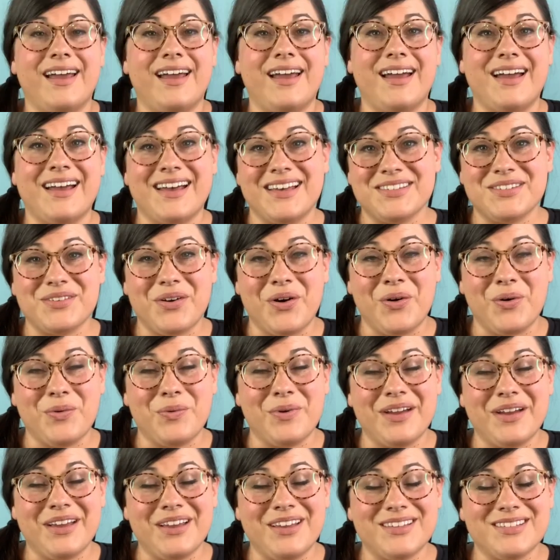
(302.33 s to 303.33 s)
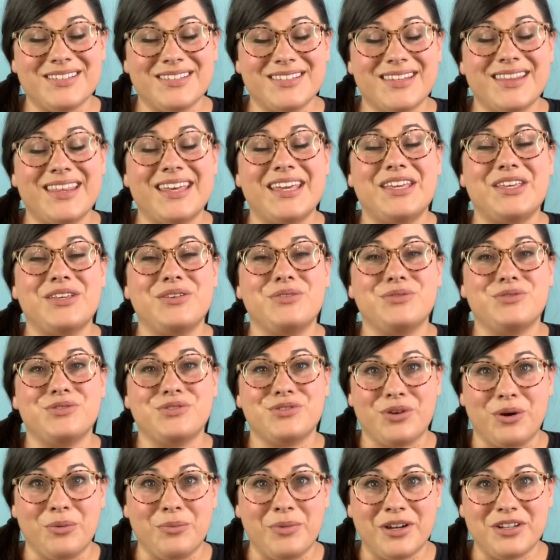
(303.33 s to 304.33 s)
As always, thank you
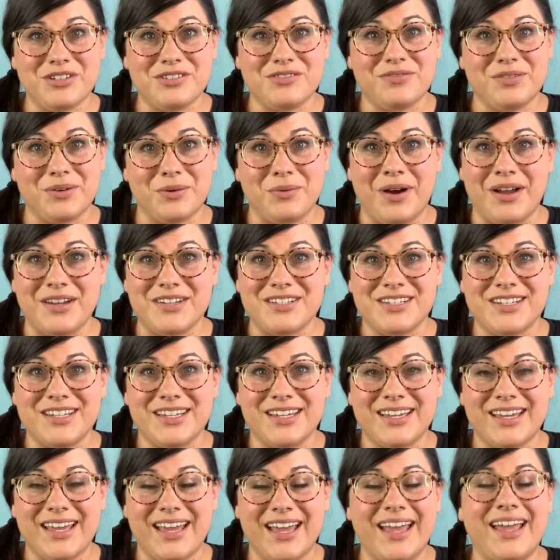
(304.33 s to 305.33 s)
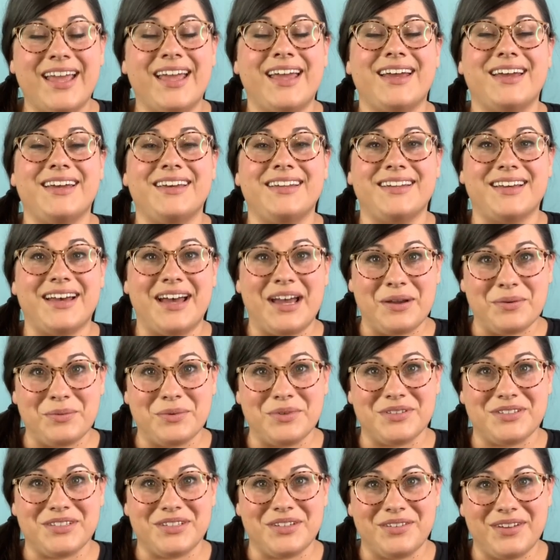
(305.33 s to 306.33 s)
so much for watching and I will
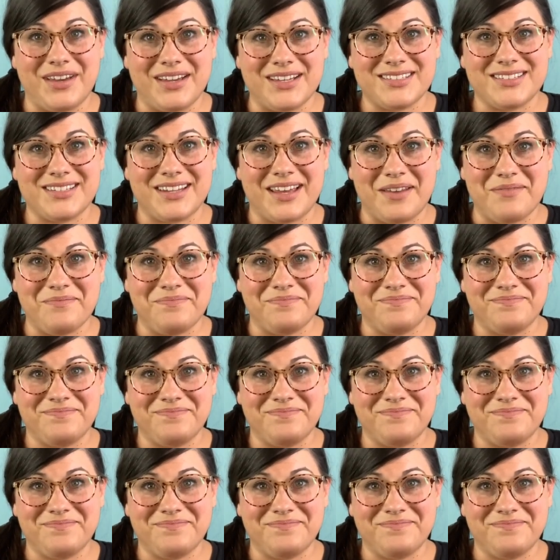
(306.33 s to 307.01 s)
see you next time.